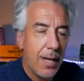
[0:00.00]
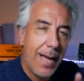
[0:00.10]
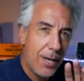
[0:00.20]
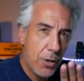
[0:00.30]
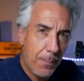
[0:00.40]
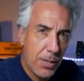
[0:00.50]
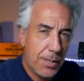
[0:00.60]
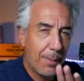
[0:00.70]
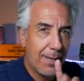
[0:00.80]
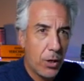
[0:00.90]
And you
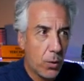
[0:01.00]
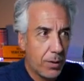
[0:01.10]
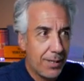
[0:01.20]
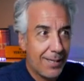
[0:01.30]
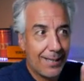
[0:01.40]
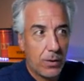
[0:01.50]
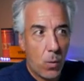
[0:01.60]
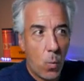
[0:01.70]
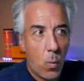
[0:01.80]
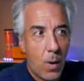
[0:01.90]
possibly notice that
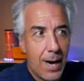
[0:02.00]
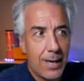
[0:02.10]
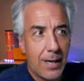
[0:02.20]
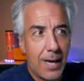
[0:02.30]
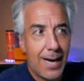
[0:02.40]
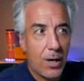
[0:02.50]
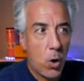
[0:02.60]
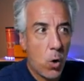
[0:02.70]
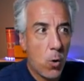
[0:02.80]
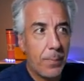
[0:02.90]
while I
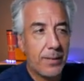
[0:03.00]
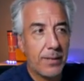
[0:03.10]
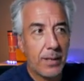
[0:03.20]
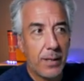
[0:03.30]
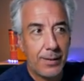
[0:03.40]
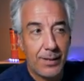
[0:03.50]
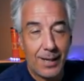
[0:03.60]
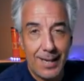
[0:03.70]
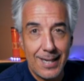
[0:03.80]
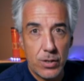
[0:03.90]
opened the
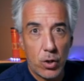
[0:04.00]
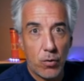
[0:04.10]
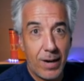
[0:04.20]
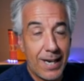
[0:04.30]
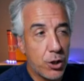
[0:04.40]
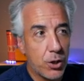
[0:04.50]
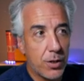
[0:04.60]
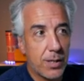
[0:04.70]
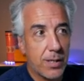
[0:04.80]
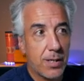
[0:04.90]
lens
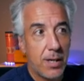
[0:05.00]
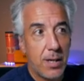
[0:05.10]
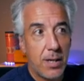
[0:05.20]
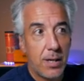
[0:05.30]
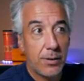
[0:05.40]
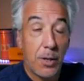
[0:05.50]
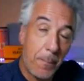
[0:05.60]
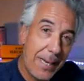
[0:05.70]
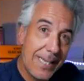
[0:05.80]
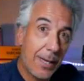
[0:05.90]
corrections, the
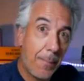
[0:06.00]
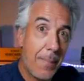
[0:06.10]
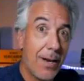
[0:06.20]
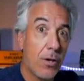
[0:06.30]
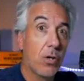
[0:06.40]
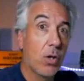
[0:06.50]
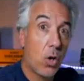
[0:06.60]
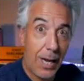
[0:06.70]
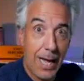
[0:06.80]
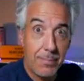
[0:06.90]
basic panel
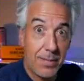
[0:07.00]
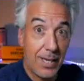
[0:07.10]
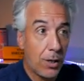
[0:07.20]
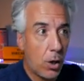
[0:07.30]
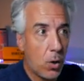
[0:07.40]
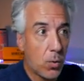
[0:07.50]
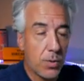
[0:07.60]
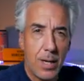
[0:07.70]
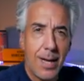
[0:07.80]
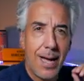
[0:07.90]
collapsed and
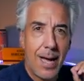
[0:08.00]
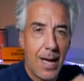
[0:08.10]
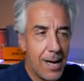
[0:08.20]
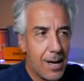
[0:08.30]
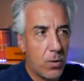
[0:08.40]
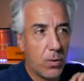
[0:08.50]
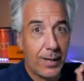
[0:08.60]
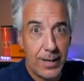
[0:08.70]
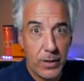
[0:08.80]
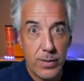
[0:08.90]
closed. How
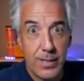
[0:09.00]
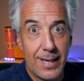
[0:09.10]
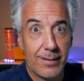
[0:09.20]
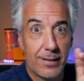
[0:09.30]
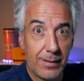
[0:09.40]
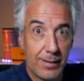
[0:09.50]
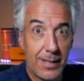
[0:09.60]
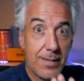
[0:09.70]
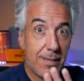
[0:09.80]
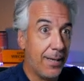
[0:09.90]
can you set
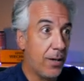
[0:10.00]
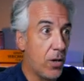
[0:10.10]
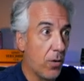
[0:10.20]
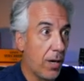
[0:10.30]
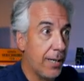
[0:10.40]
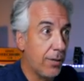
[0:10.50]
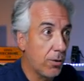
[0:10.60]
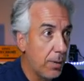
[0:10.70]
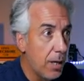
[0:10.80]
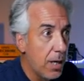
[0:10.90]
these in your
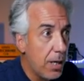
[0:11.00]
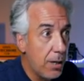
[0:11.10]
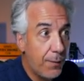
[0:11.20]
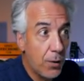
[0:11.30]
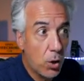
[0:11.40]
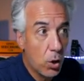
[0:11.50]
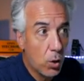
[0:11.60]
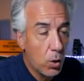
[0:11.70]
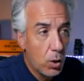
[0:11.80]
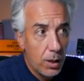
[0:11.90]
Lightroom? If you
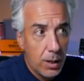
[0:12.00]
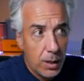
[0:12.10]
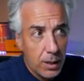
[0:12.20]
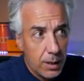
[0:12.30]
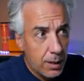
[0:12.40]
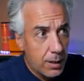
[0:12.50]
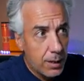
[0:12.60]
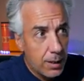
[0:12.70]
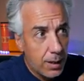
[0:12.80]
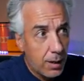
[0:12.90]
go
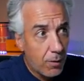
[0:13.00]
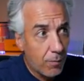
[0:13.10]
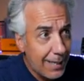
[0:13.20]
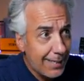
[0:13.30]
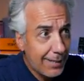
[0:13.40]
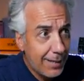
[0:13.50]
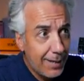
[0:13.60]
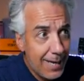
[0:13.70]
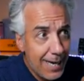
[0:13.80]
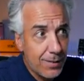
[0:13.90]
right
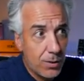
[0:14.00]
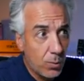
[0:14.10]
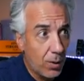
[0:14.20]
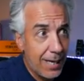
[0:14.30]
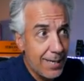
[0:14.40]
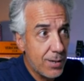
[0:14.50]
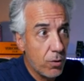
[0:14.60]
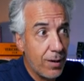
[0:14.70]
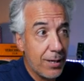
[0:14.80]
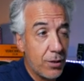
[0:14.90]
next to lens
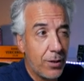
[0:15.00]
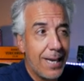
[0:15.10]
correction